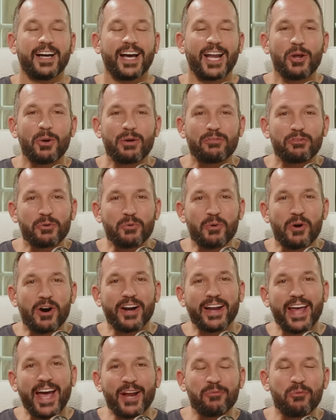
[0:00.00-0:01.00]
Hello,
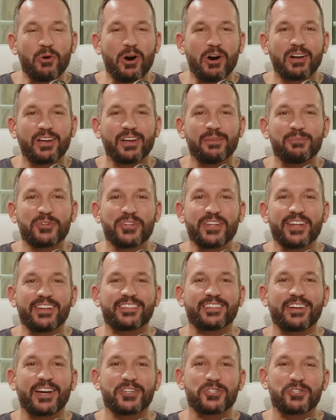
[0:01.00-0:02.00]
everyone, and welcome to The
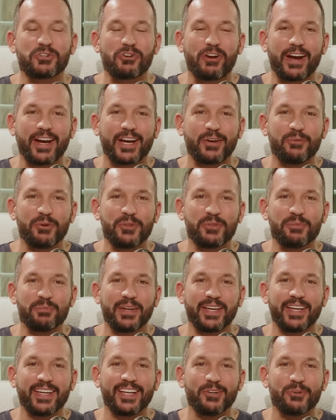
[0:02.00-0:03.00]
Inside Track with
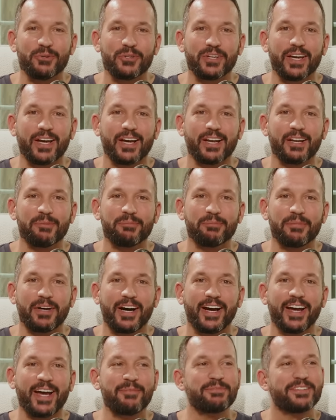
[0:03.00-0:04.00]
me, Luca Allam.
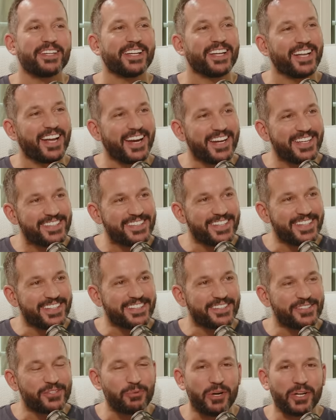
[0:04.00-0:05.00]
I am delighted
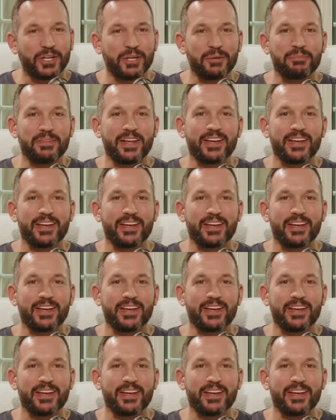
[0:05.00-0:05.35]
to welcome